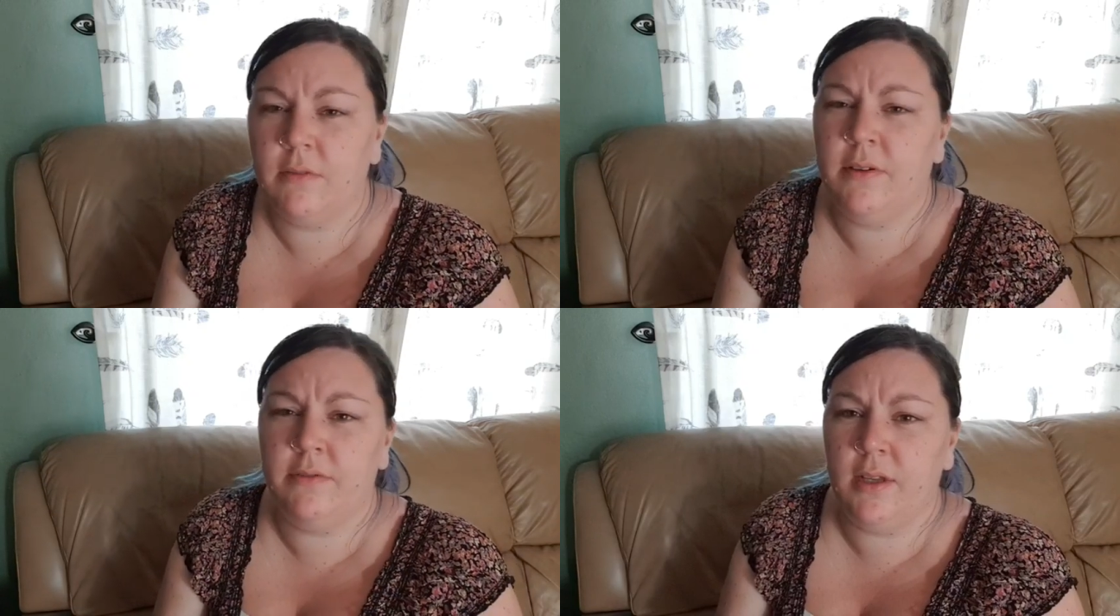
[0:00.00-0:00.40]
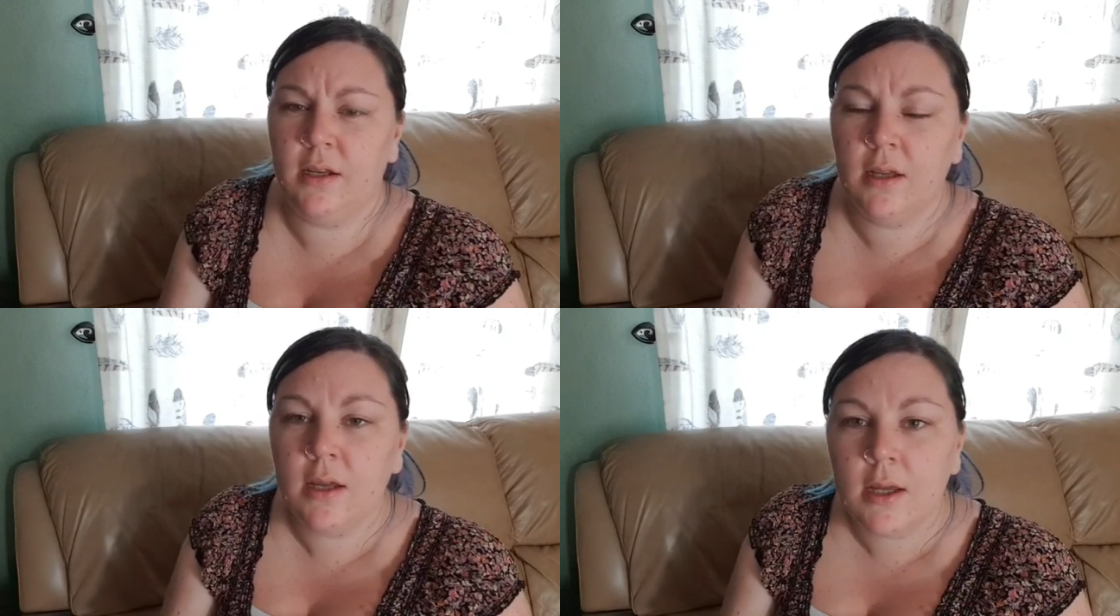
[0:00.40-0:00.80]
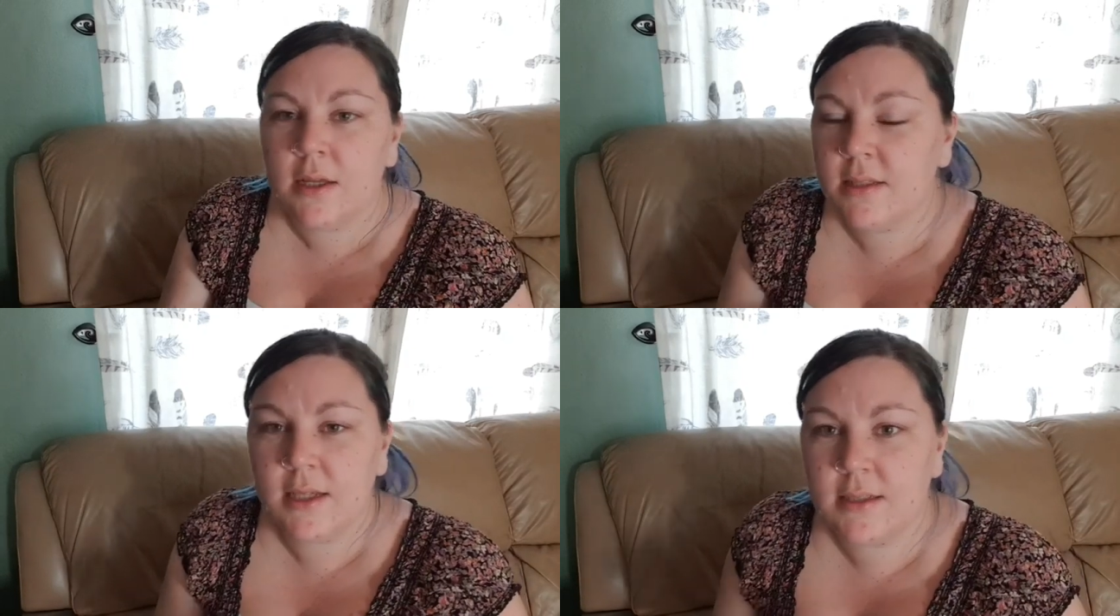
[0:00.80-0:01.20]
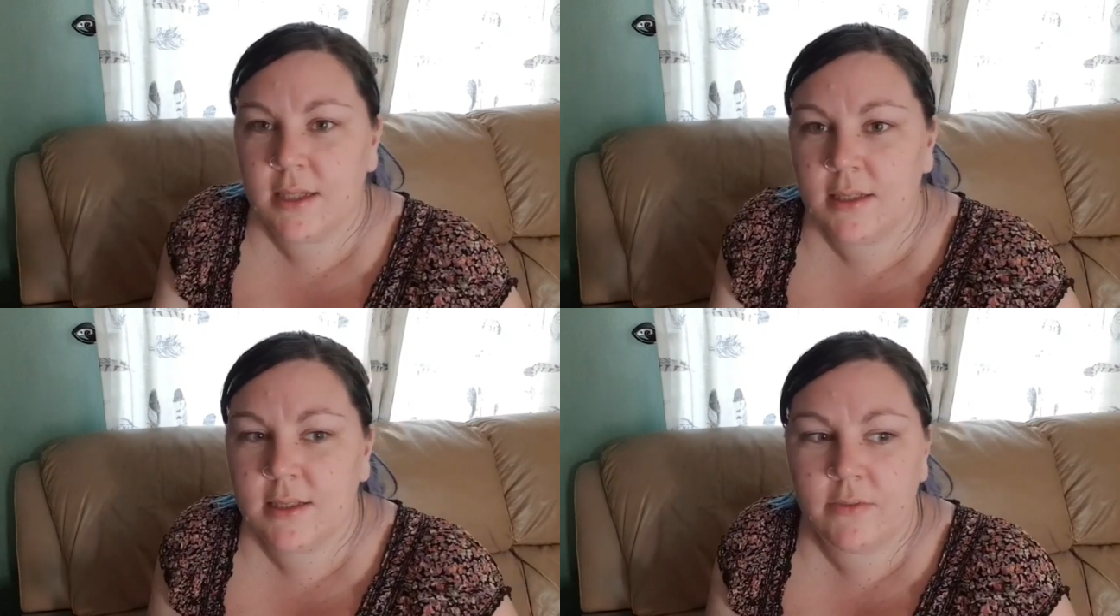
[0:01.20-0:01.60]
15
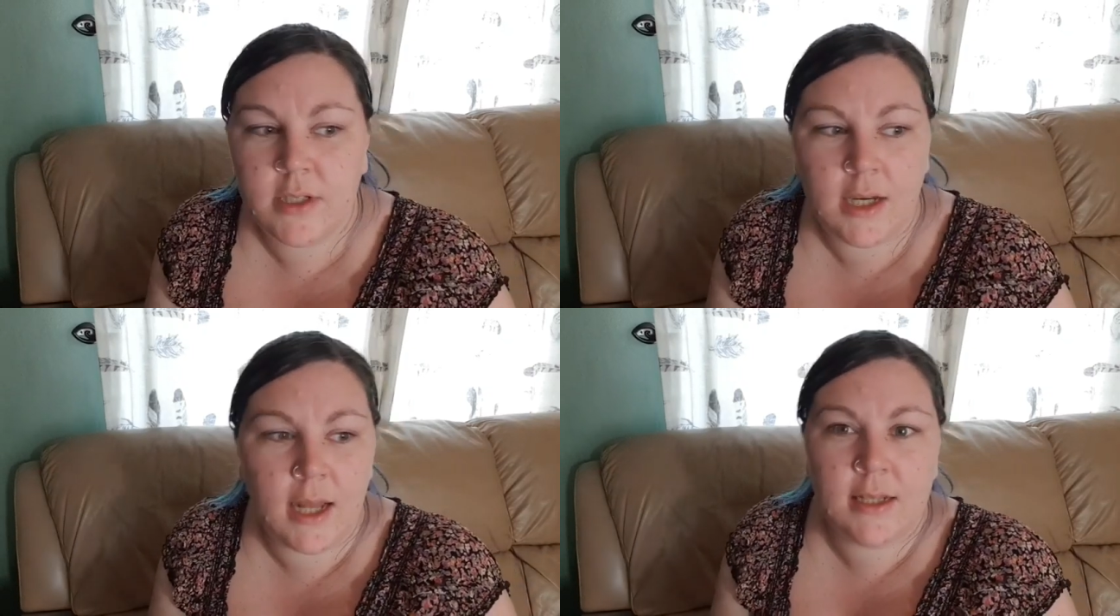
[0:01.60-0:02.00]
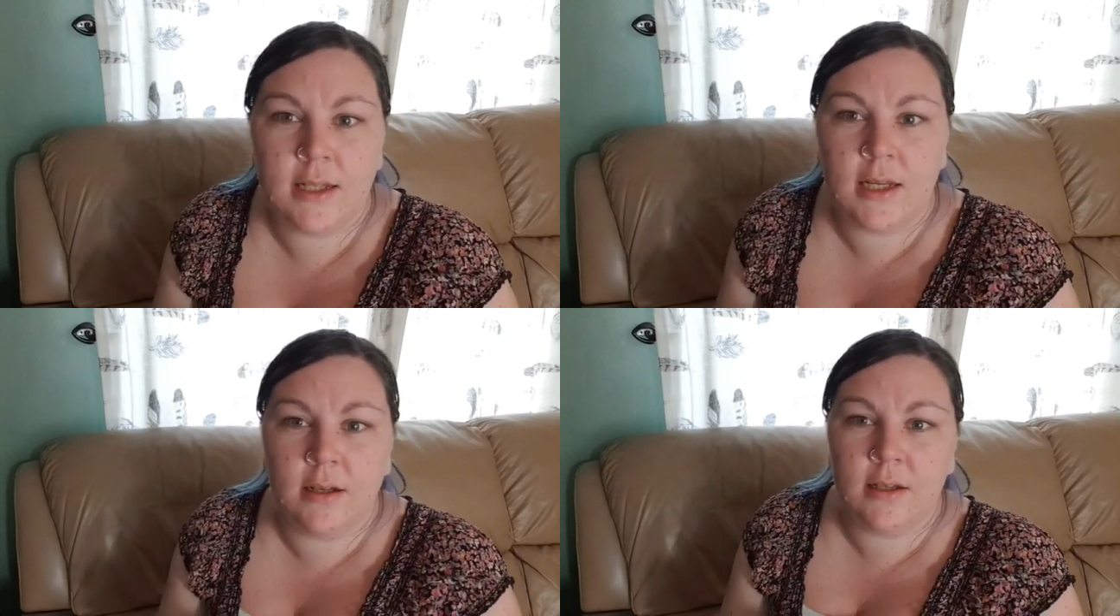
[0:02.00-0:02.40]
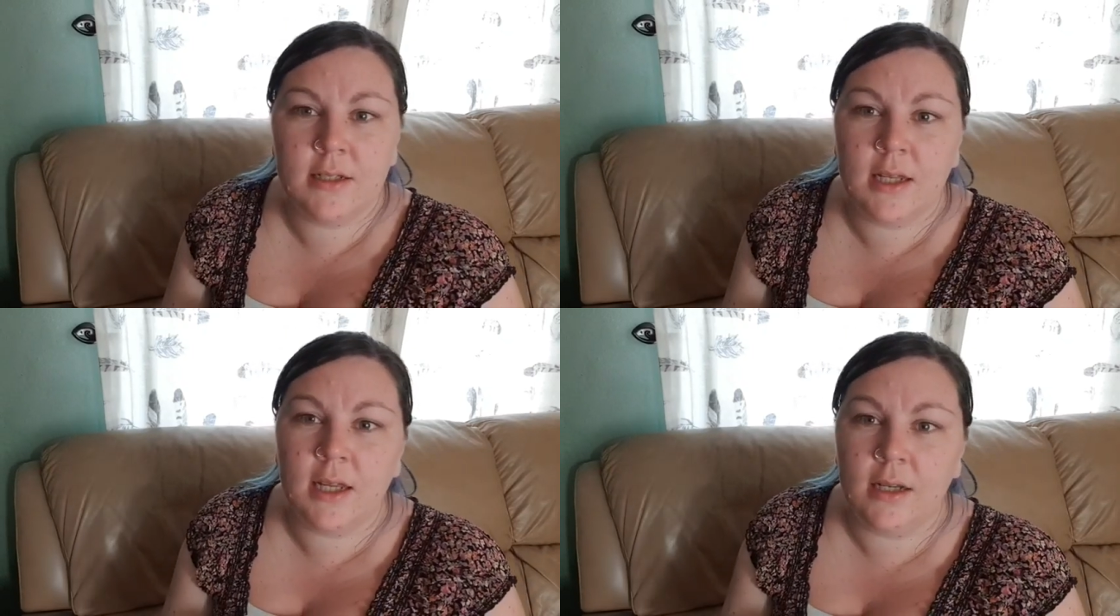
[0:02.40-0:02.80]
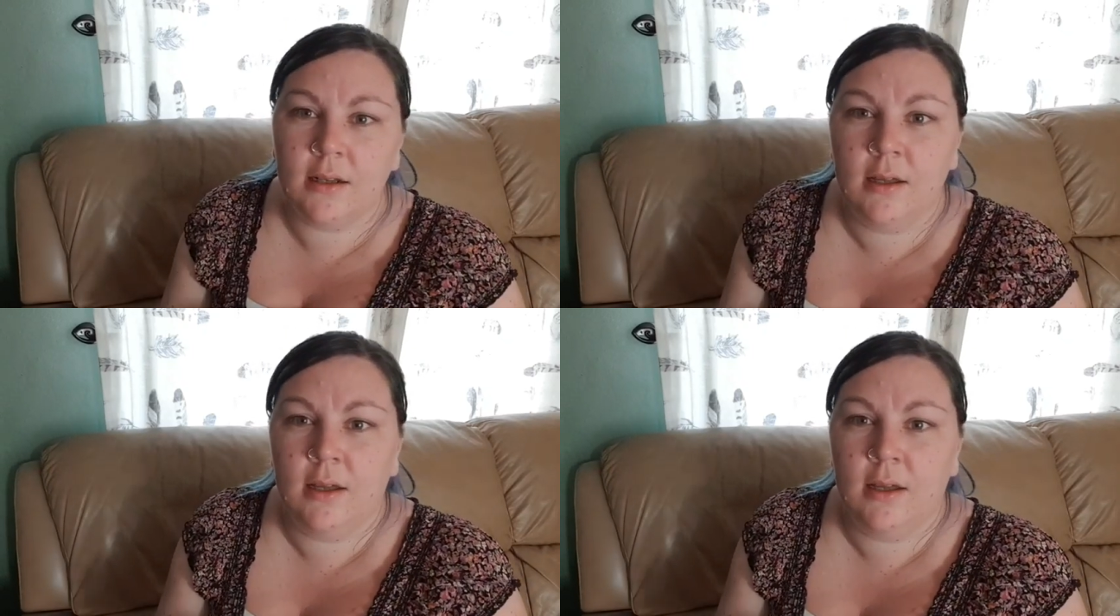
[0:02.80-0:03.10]
16 17 18 19